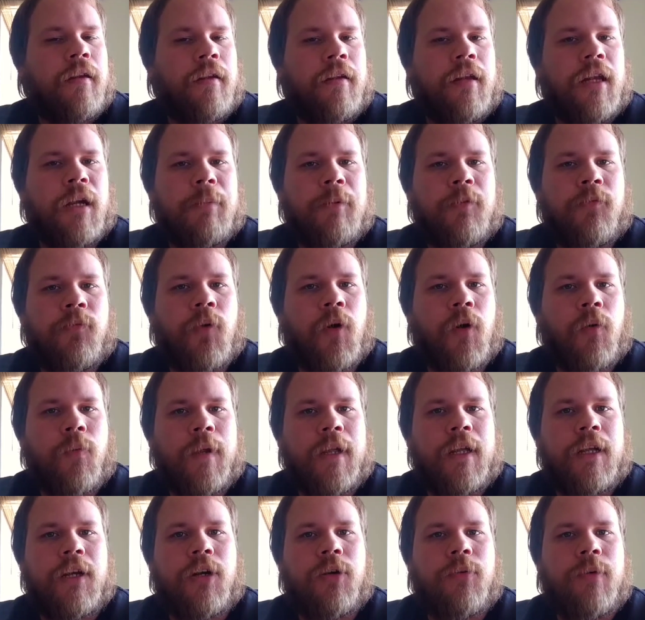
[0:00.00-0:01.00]
Now, before
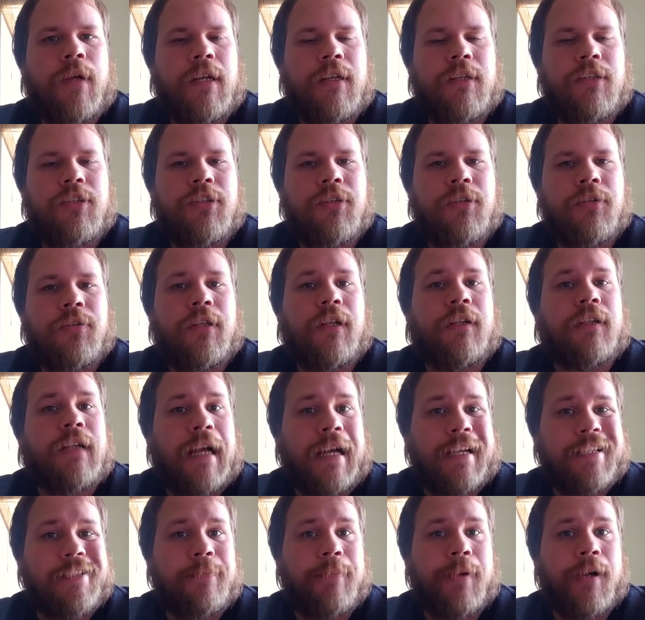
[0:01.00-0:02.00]
we go into the
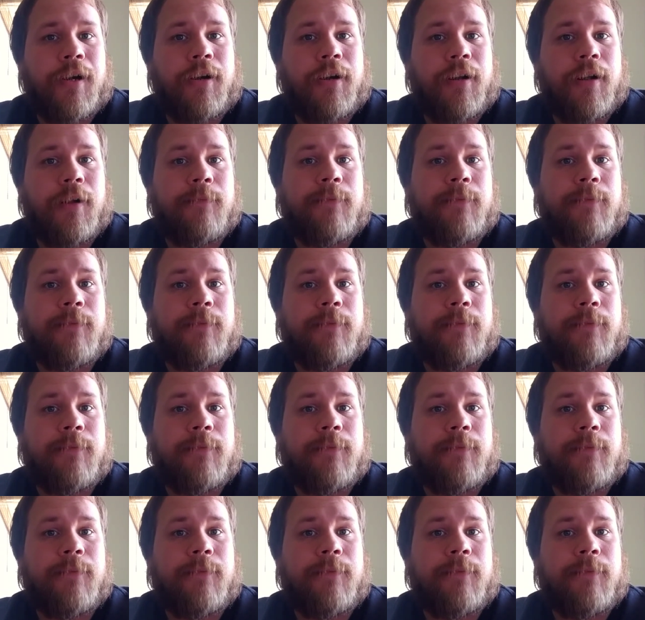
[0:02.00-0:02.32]
last part